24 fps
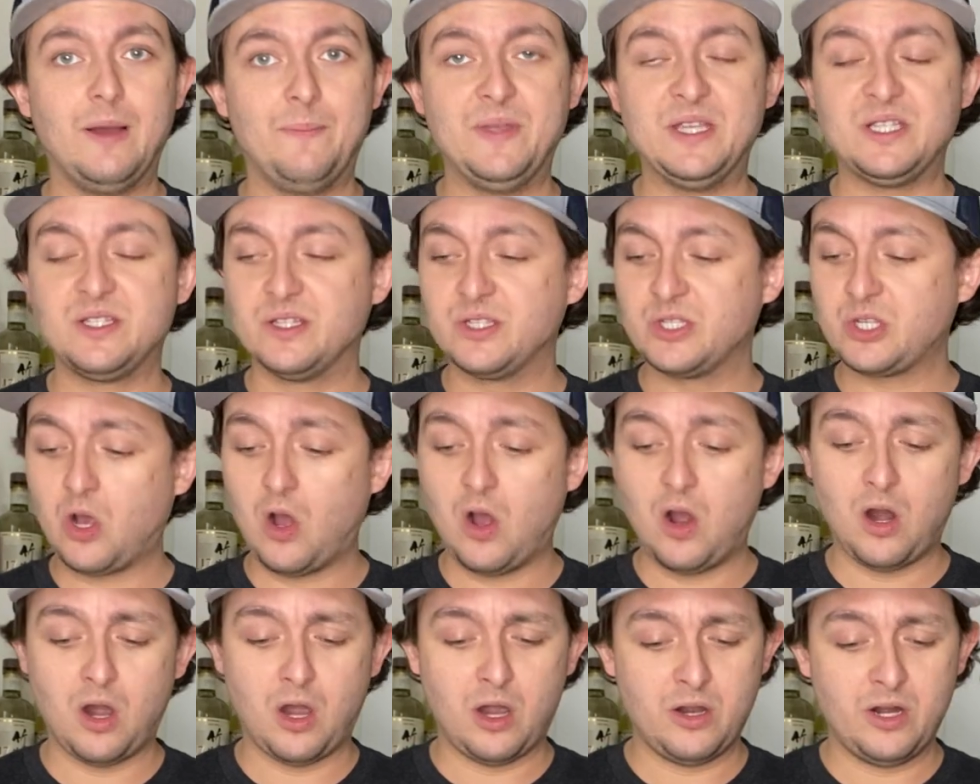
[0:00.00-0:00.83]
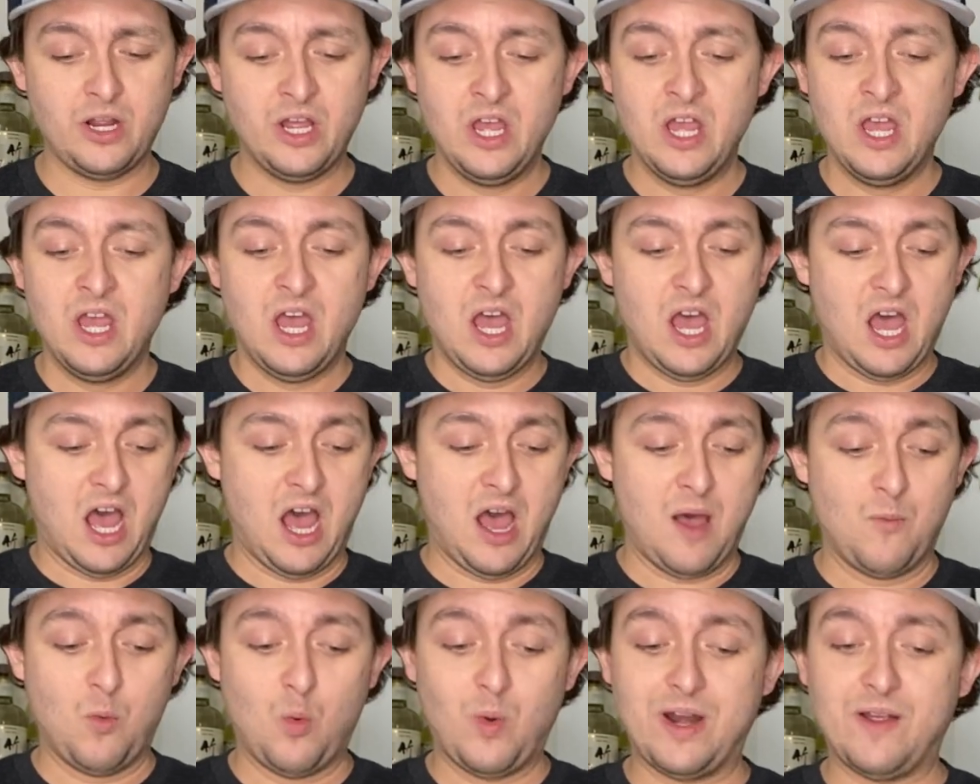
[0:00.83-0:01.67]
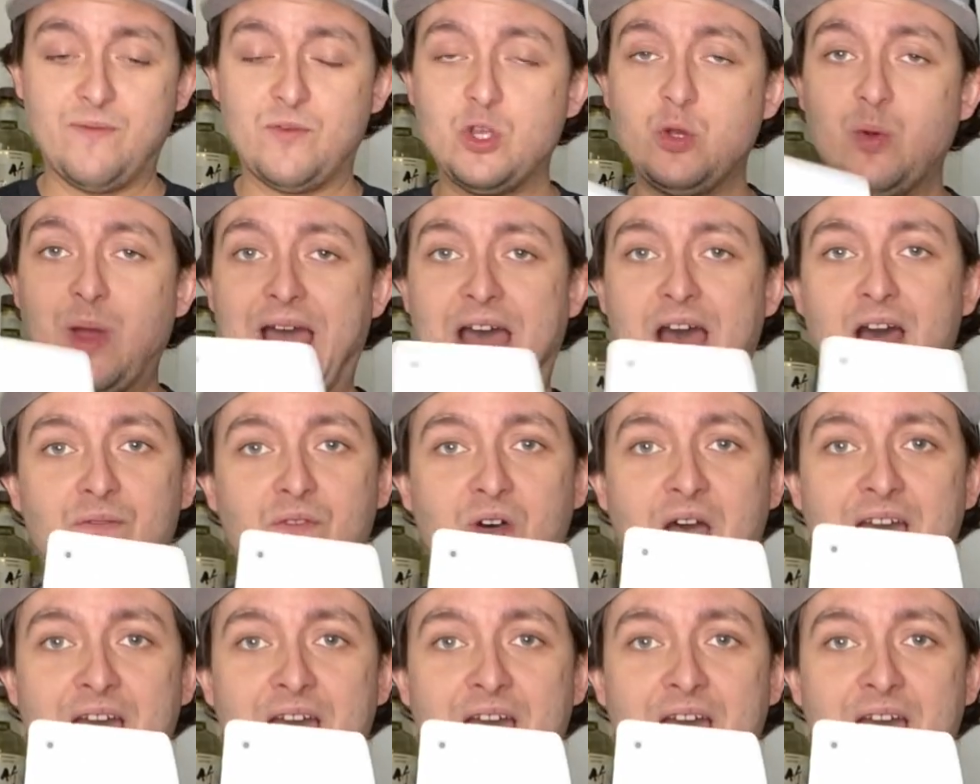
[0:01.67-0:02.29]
a business card, whatever you have.